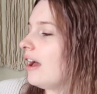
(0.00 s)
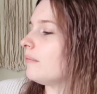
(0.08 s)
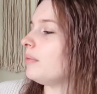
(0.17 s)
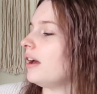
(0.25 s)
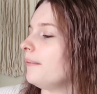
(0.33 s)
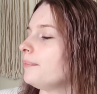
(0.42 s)

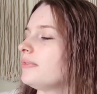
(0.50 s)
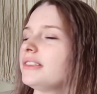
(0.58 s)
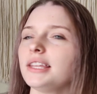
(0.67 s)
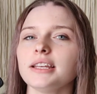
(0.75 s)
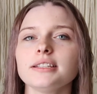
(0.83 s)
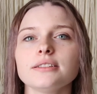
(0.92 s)
But
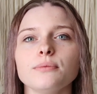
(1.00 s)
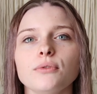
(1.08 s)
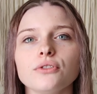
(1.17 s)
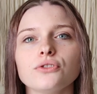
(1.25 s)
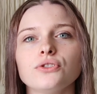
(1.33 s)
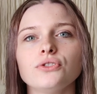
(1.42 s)
this
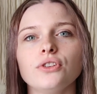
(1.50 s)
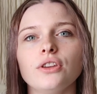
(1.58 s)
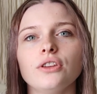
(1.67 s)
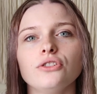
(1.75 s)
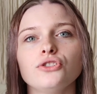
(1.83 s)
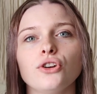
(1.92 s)
will
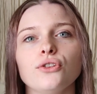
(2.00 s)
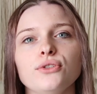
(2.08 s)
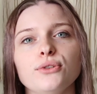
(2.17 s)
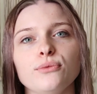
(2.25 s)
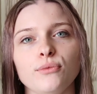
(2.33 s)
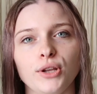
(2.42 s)
show
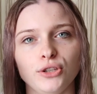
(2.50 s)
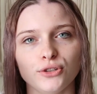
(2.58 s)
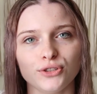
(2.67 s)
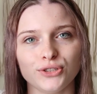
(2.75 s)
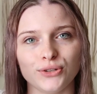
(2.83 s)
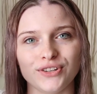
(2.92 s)
you when you're
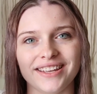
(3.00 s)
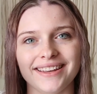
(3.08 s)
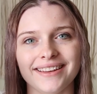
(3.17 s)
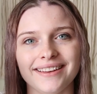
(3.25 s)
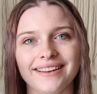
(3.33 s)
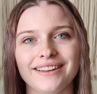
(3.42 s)

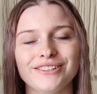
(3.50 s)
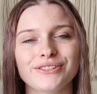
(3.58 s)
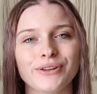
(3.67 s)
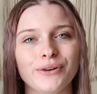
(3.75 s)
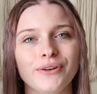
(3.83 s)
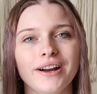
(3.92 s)
shooting.
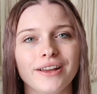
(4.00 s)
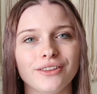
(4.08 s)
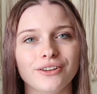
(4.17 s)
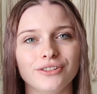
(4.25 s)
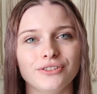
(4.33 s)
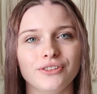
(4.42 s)
So
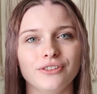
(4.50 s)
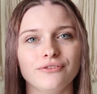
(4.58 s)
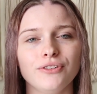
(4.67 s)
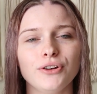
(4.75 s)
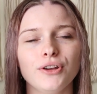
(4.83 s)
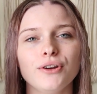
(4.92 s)
either doing
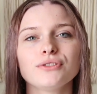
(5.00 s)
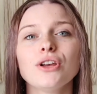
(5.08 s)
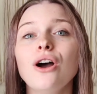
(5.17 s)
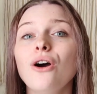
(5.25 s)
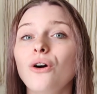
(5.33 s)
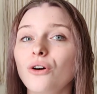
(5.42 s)
photos
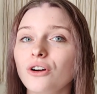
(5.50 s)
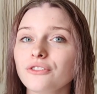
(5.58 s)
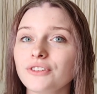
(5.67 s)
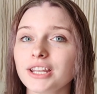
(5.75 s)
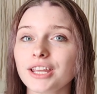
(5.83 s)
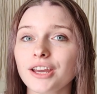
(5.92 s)
or
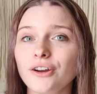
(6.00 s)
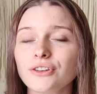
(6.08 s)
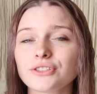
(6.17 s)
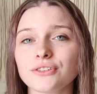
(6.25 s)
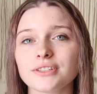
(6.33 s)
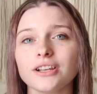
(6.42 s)
video.
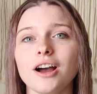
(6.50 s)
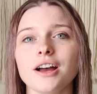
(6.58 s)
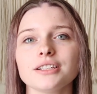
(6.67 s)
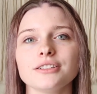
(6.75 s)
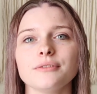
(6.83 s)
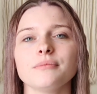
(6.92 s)
So it's
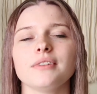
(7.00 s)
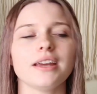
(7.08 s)
awesome.